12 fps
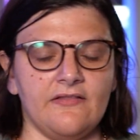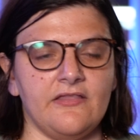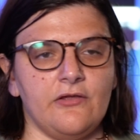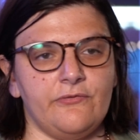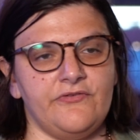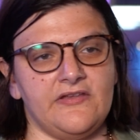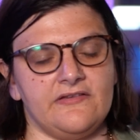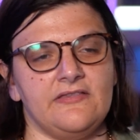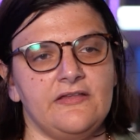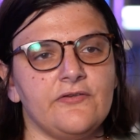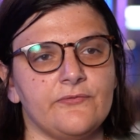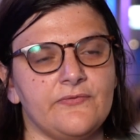The
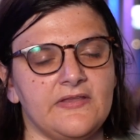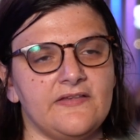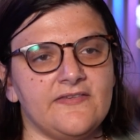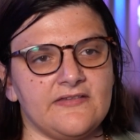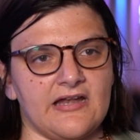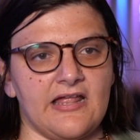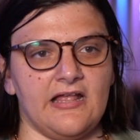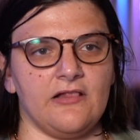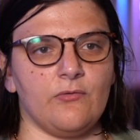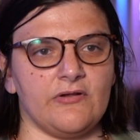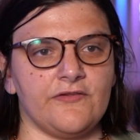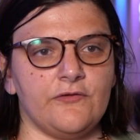objectives of this
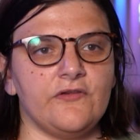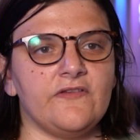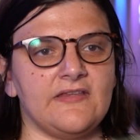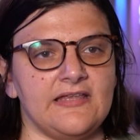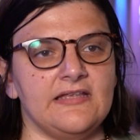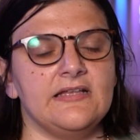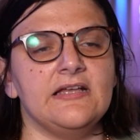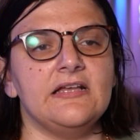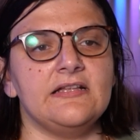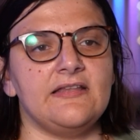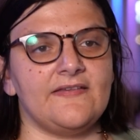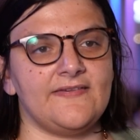trial was to see
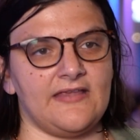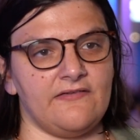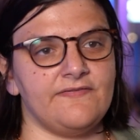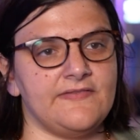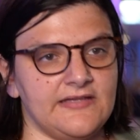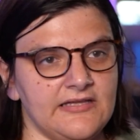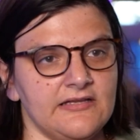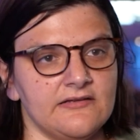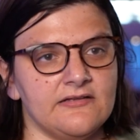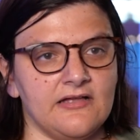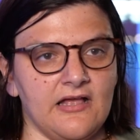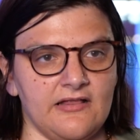the safety
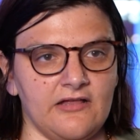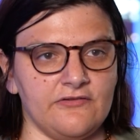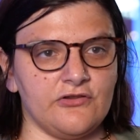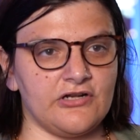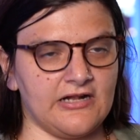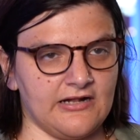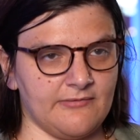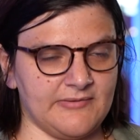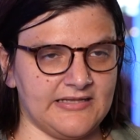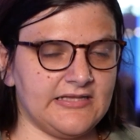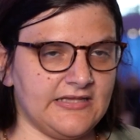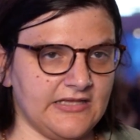and
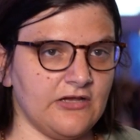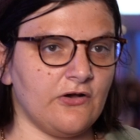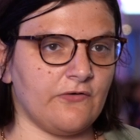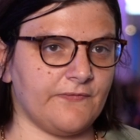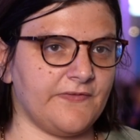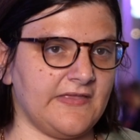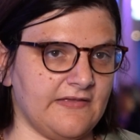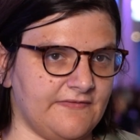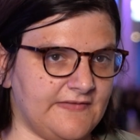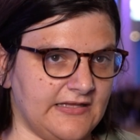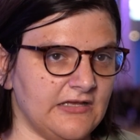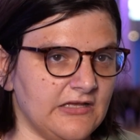tolerability of
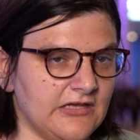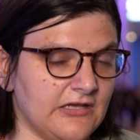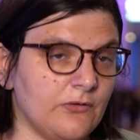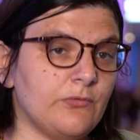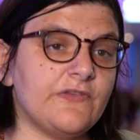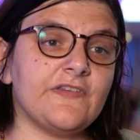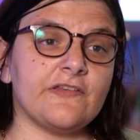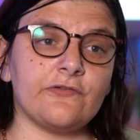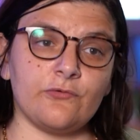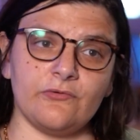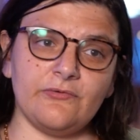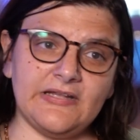TFT, which
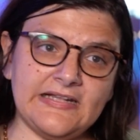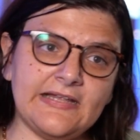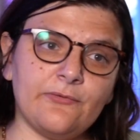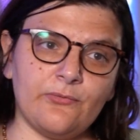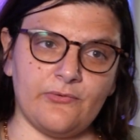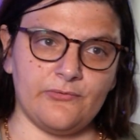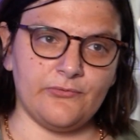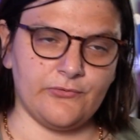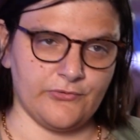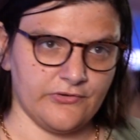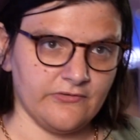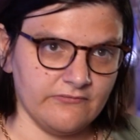is really
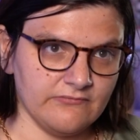good,